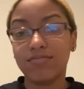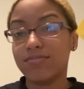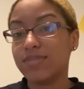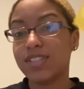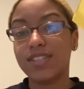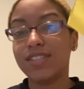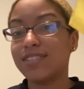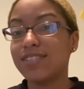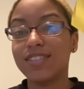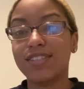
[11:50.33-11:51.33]
this
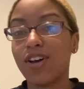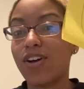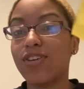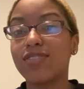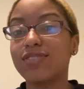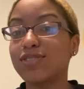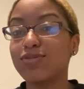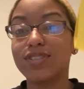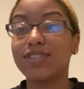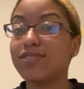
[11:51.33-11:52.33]
is all you
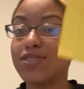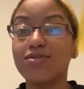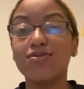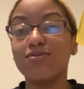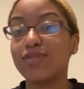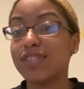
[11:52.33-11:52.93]
can use.